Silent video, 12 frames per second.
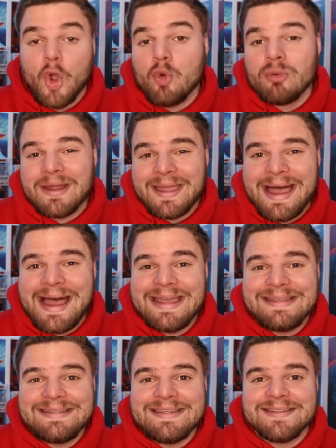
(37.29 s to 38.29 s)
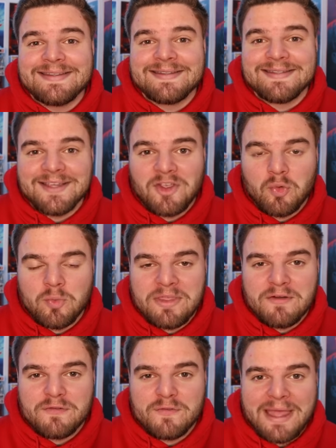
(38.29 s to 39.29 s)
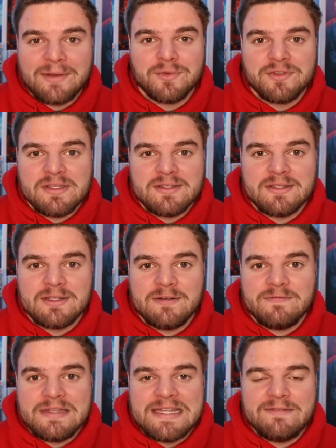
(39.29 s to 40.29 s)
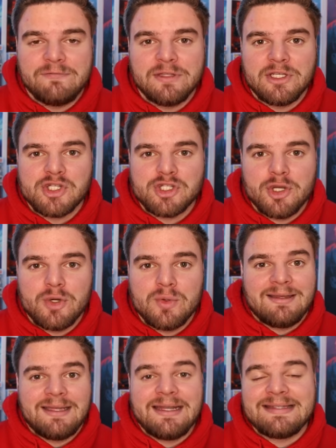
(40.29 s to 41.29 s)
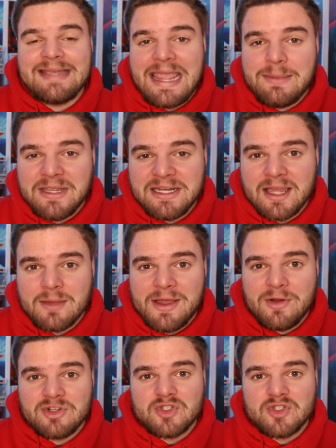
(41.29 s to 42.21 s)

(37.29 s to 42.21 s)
Cobra Kai Season 6 will be the final season of the Netflix show, and it's aiming to come out in